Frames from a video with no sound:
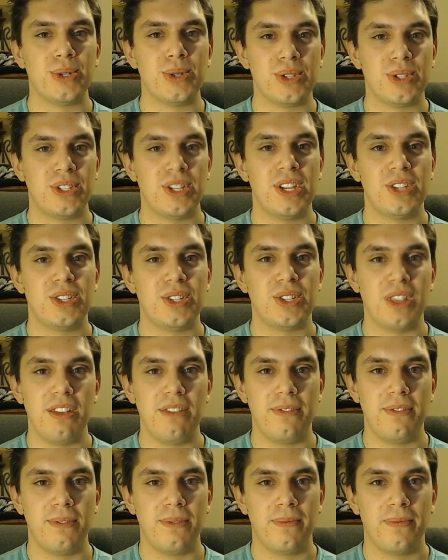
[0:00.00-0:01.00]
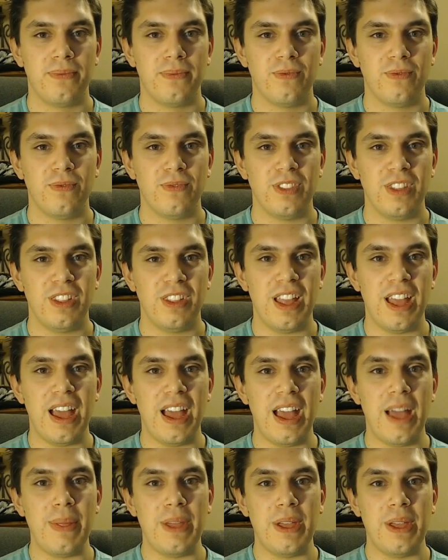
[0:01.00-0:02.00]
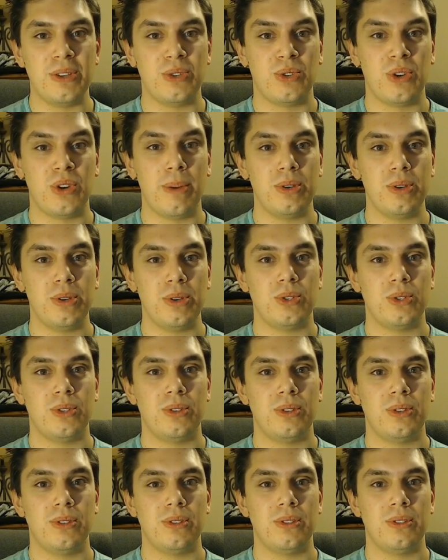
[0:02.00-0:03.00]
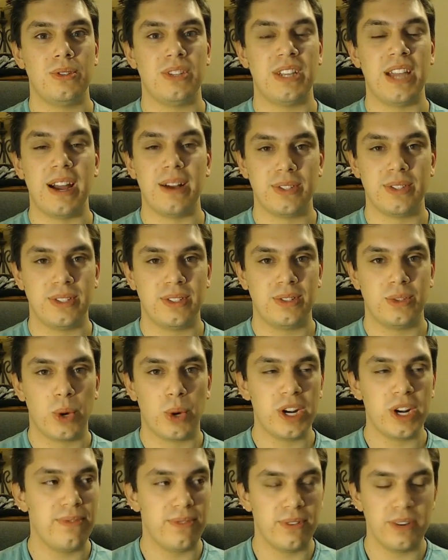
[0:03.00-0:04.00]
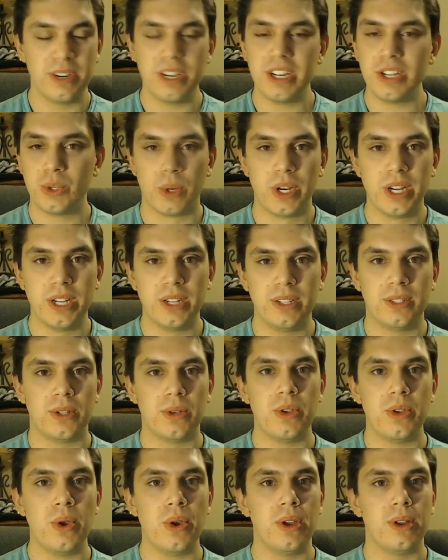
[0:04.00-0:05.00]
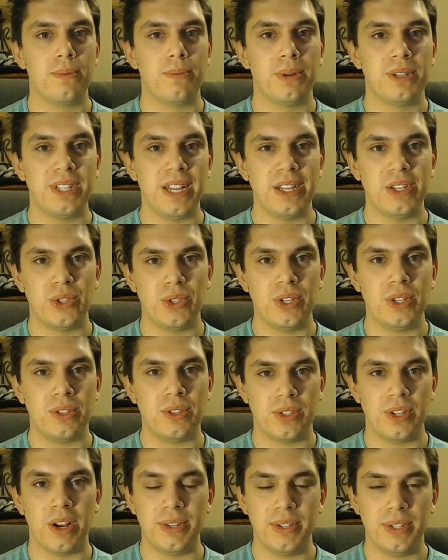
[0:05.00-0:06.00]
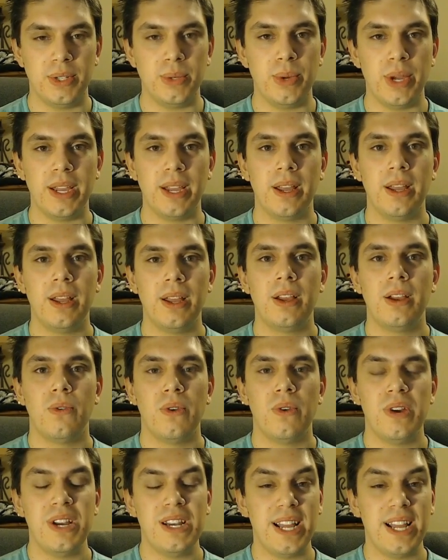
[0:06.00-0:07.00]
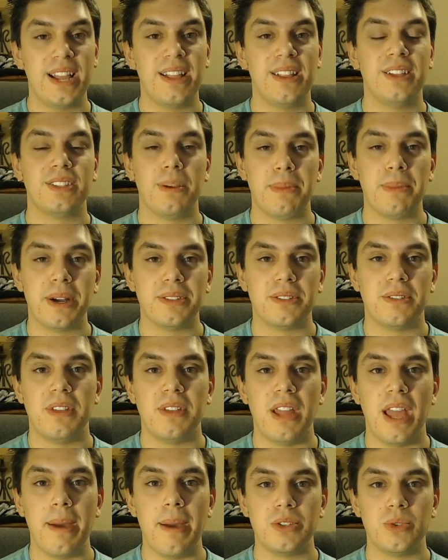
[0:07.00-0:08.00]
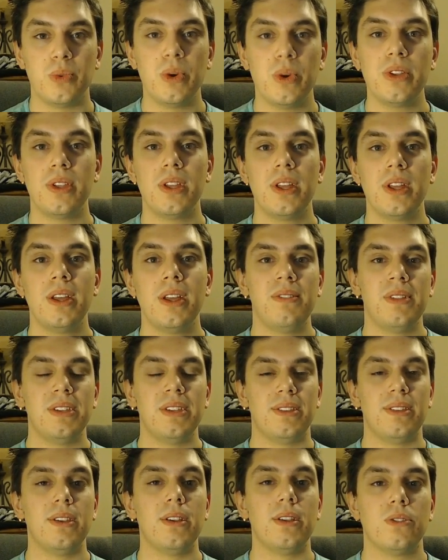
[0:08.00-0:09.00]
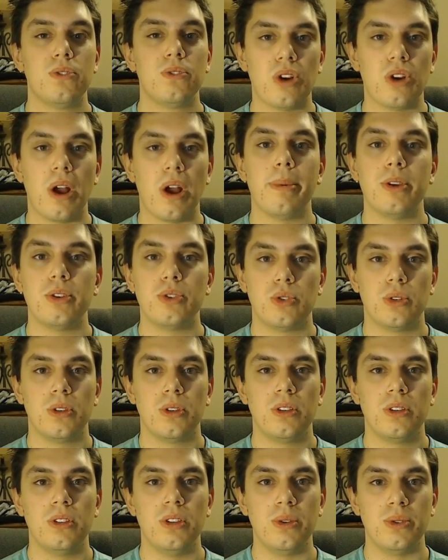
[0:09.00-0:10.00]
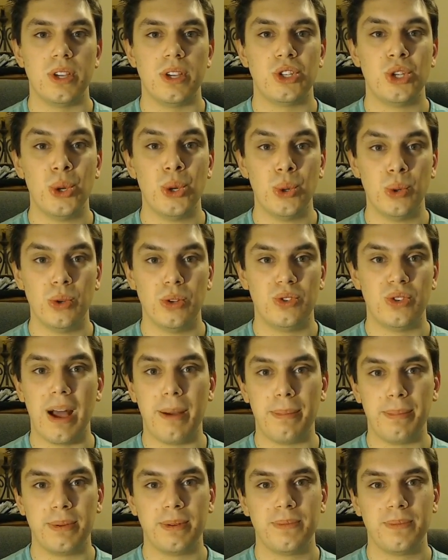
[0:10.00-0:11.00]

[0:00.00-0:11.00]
a Sigilif, and then Trubbish counts 20 for each one, so you could potentially start doing ridiculous amounts of damage with this little Trubbish using Tool Drop.